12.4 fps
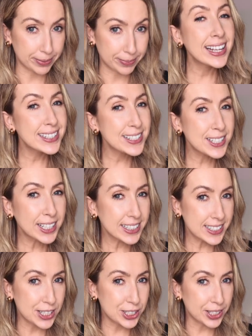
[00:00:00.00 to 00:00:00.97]
As a
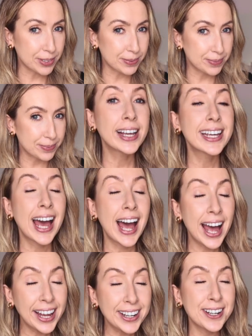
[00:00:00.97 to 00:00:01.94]
dietitian, I
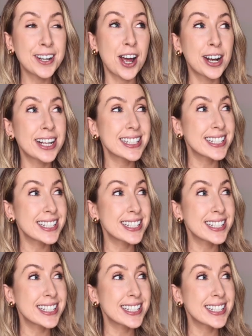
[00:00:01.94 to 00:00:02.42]
cannot